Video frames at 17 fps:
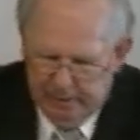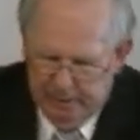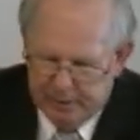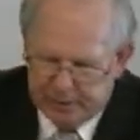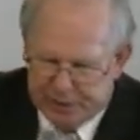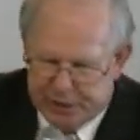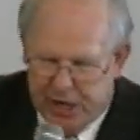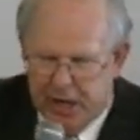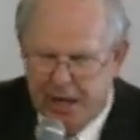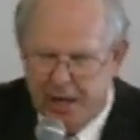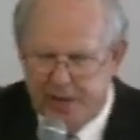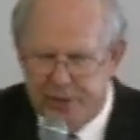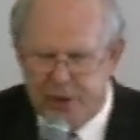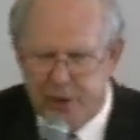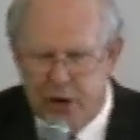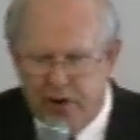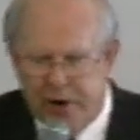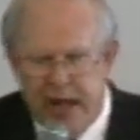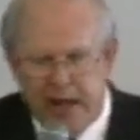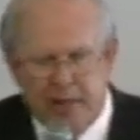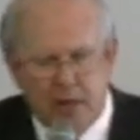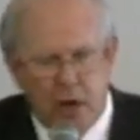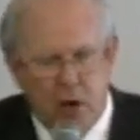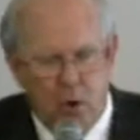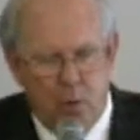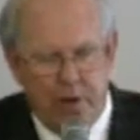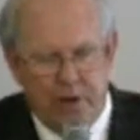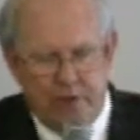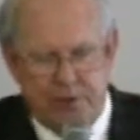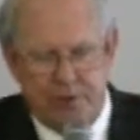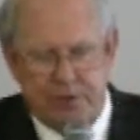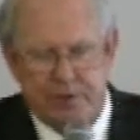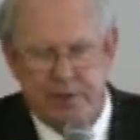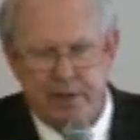Sons are not
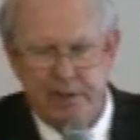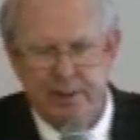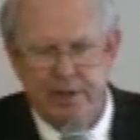coins,